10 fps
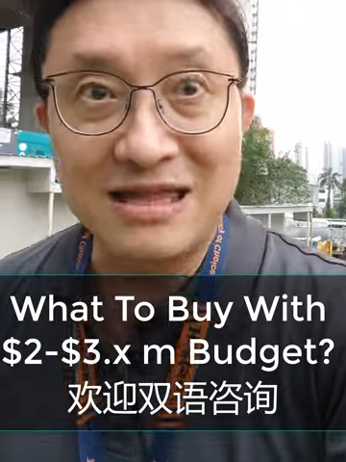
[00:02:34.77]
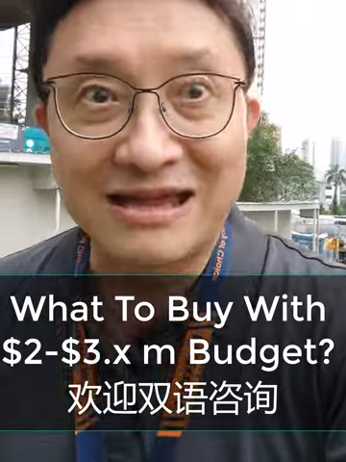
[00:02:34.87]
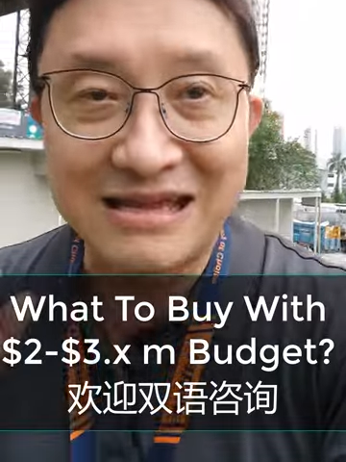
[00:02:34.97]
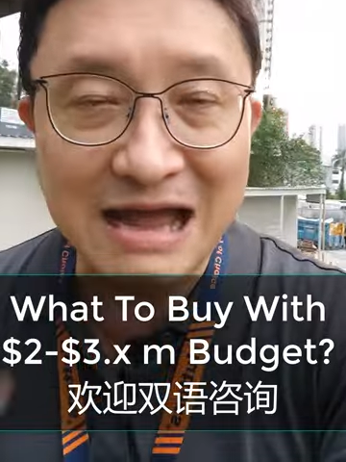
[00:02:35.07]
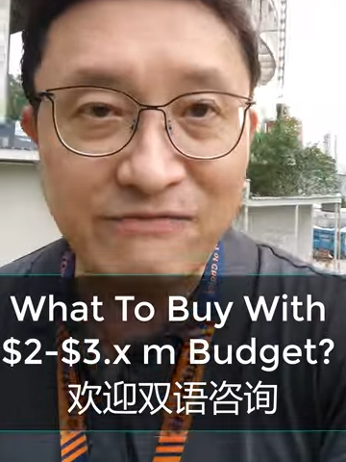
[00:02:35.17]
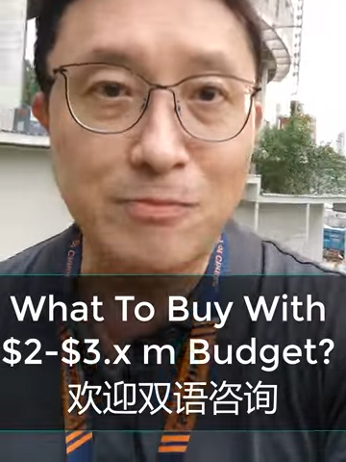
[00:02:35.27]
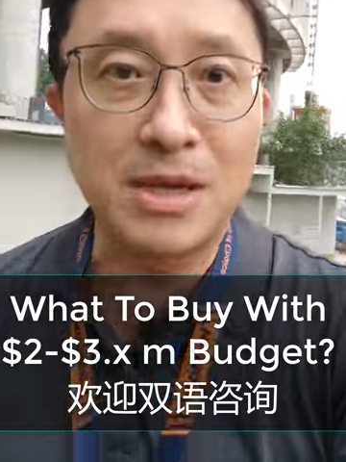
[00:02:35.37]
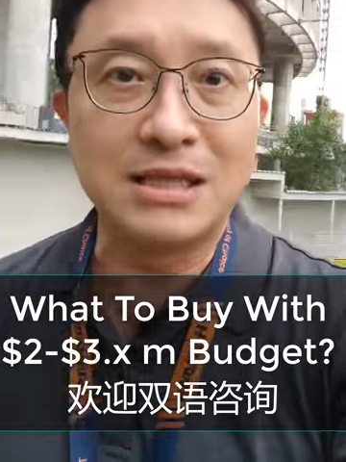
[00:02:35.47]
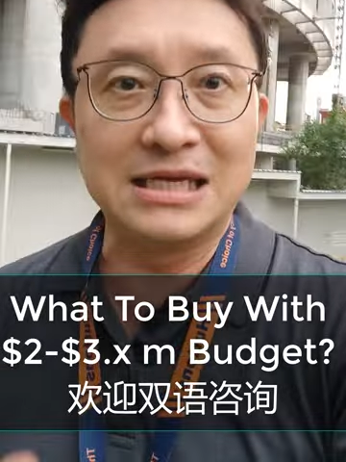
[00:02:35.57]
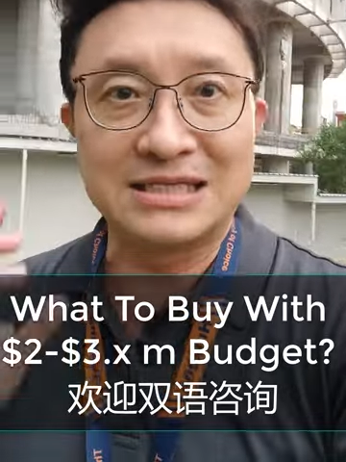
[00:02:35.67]
the
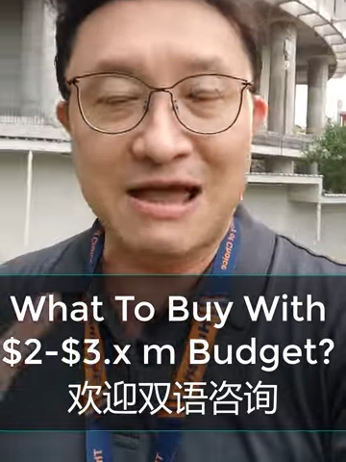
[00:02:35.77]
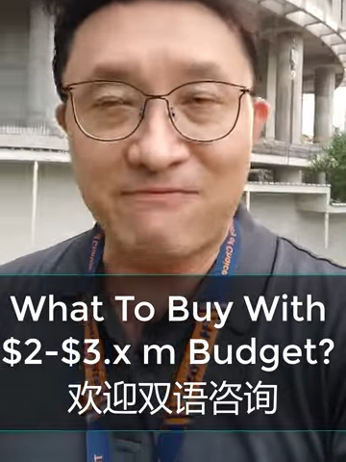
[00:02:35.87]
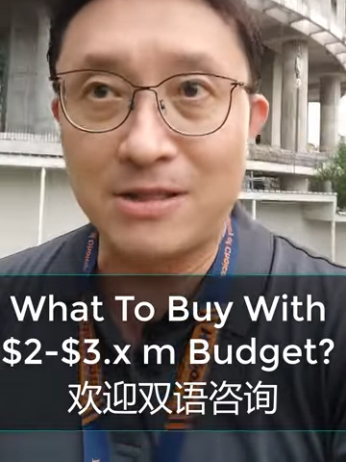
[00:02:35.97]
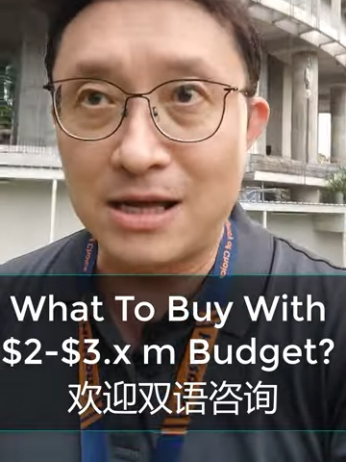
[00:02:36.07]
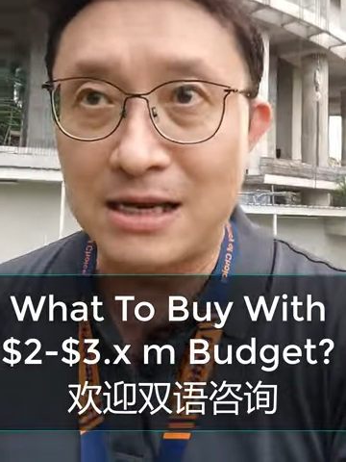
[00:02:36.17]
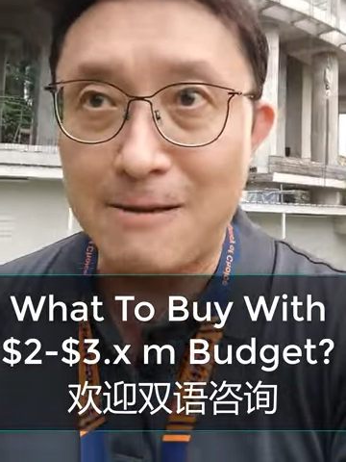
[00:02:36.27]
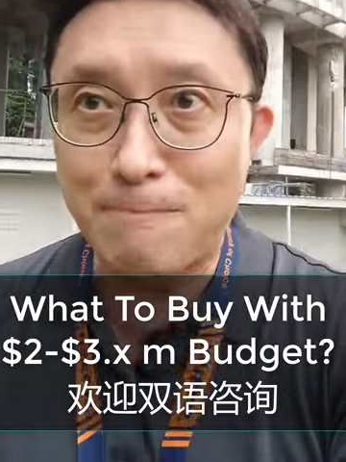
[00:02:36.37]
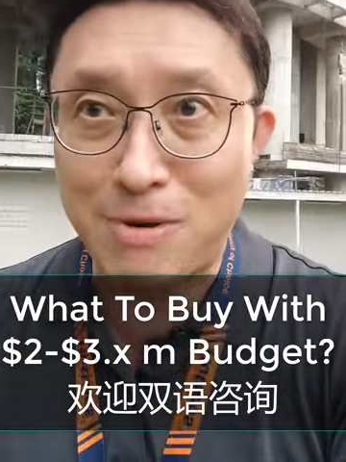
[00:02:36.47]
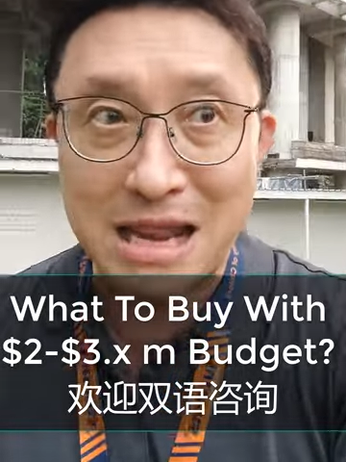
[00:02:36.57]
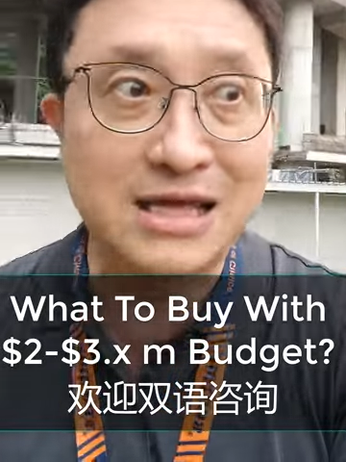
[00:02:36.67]
government is definitely
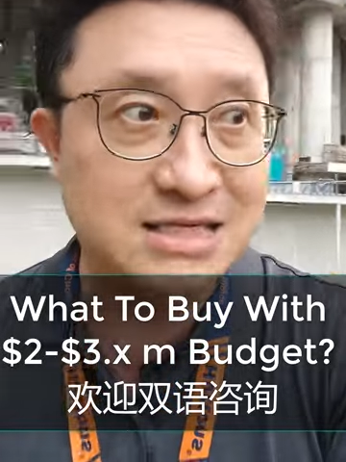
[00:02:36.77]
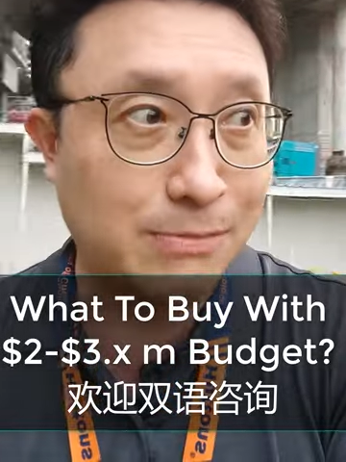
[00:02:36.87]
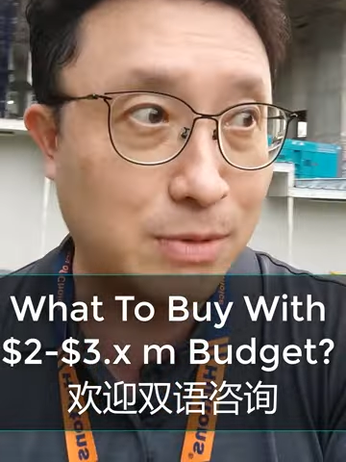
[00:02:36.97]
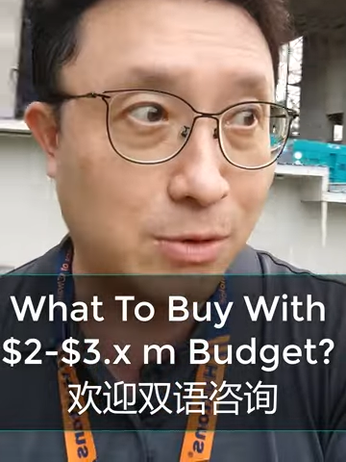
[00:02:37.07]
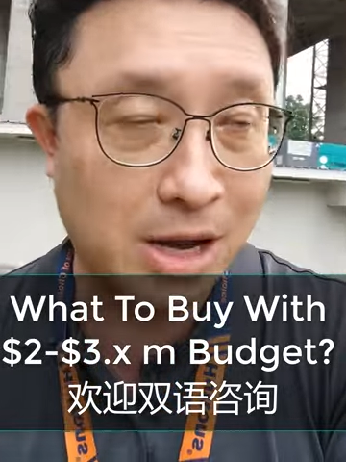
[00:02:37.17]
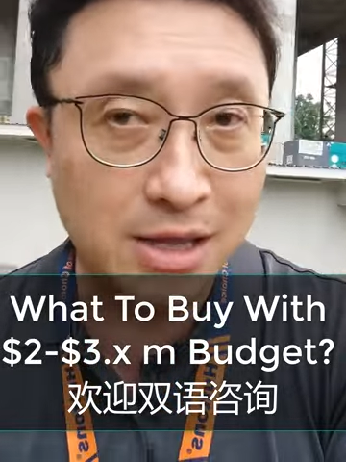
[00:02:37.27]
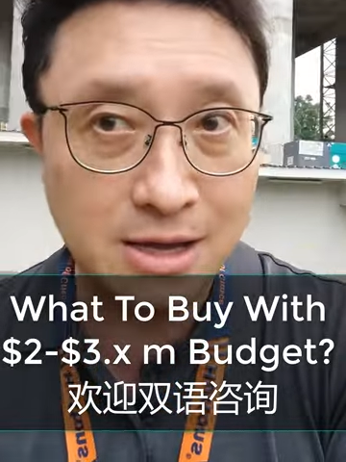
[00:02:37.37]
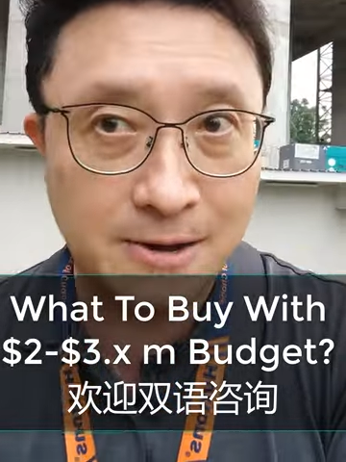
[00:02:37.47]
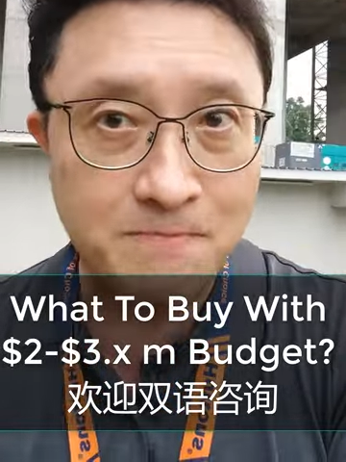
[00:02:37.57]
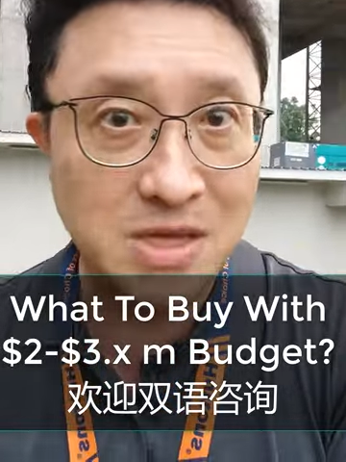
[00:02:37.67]
planning something right here.